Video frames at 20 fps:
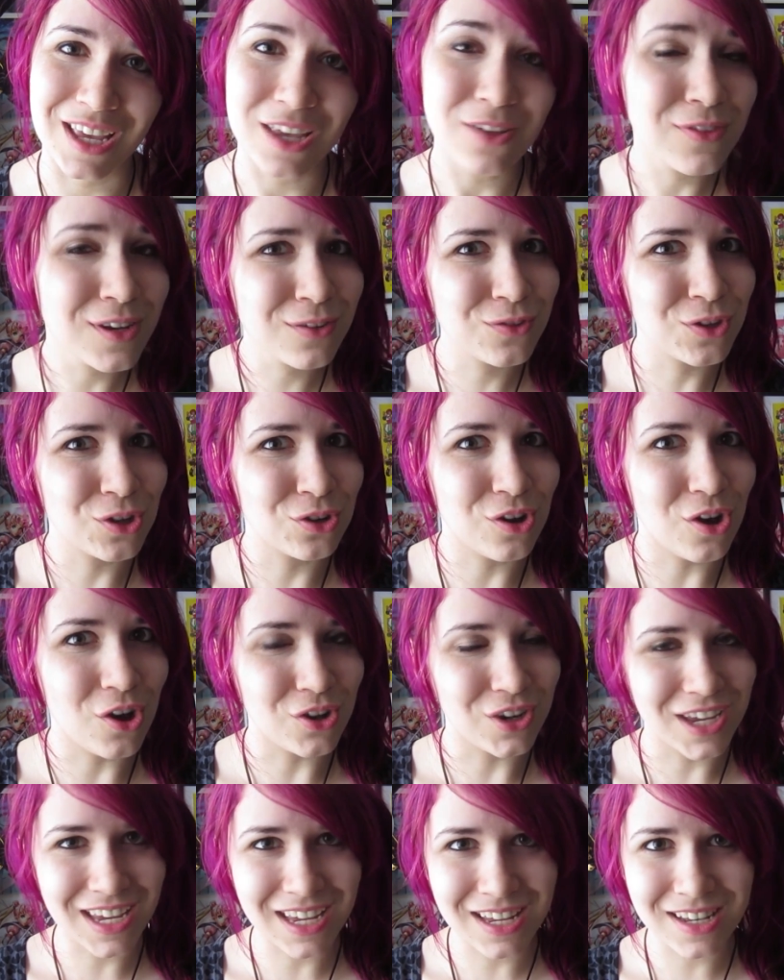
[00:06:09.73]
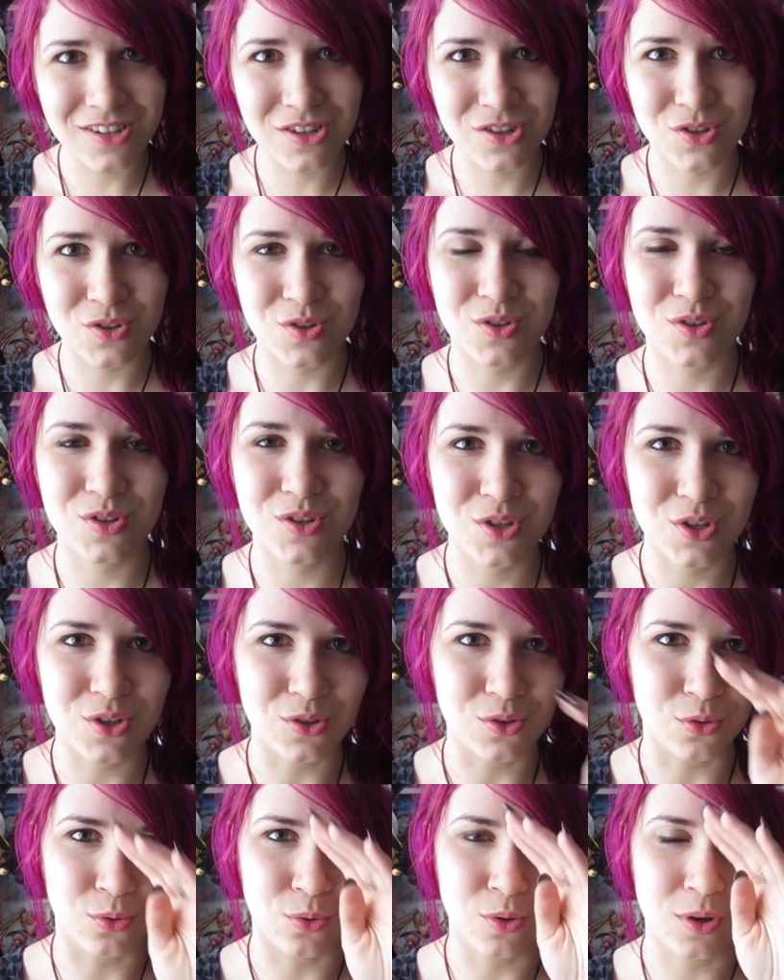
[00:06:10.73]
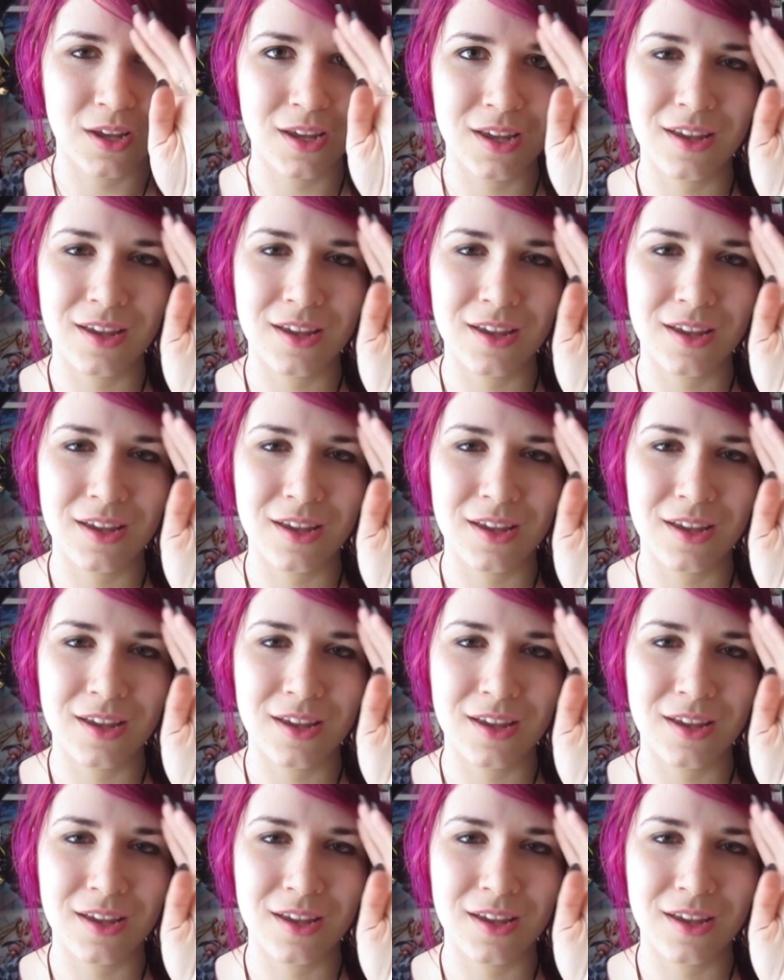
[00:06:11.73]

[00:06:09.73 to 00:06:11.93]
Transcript: even if you're not into